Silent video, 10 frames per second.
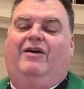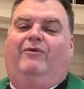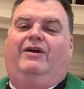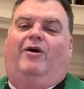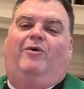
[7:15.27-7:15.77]

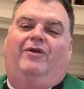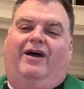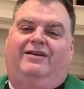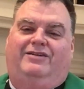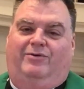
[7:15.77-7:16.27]
We hold
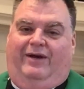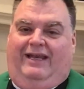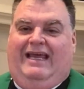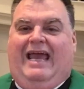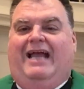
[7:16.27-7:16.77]
on to it.
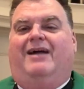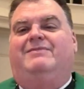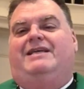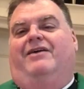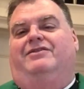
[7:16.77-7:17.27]
It
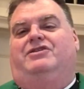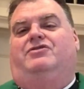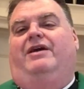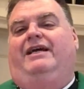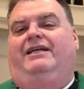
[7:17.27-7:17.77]
comes out in
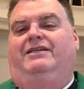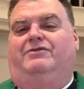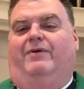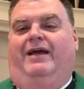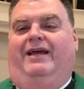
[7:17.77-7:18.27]
strange
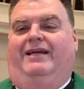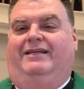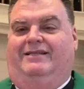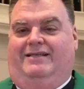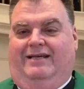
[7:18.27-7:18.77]

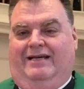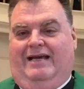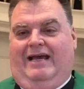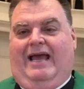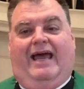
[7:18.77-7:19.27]
ways
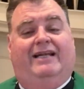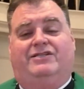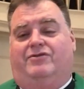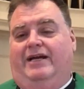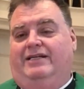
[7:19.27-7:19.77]
and at
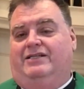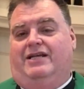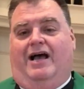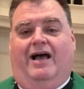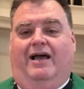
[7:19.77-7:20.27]
strange
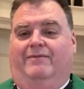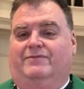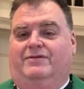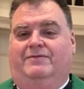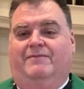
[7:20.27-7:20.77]

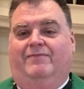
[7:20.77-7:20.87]
times.